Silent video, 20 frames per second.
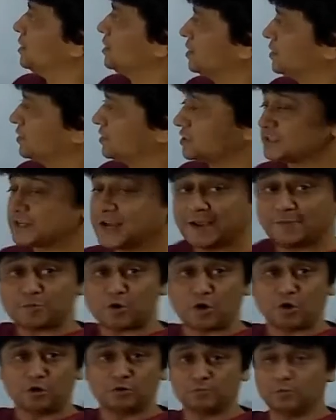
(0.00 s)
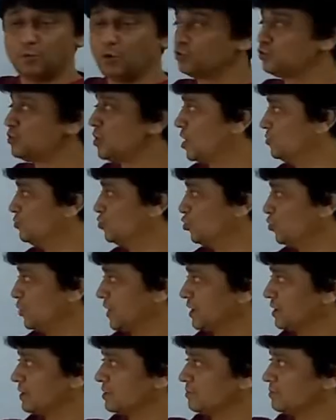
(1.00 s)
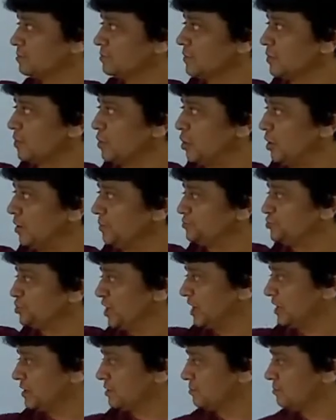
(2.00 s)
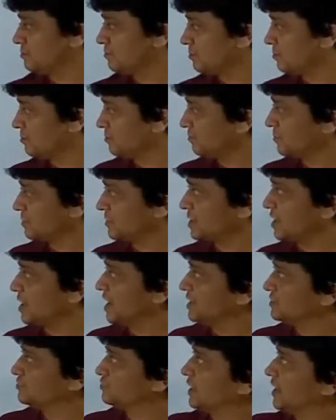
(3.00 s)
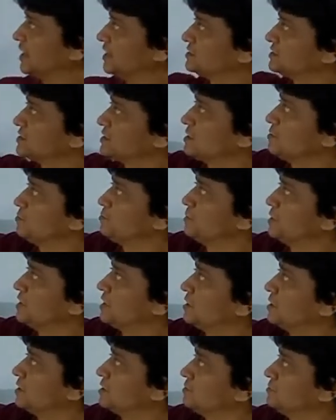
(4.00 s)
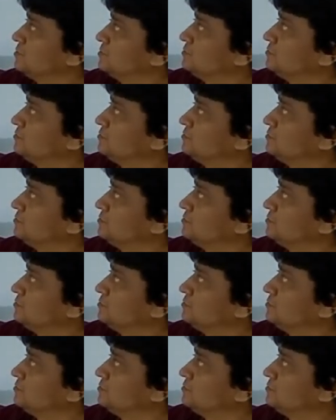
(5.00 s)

Now this time round both are moving, object as well as mirror.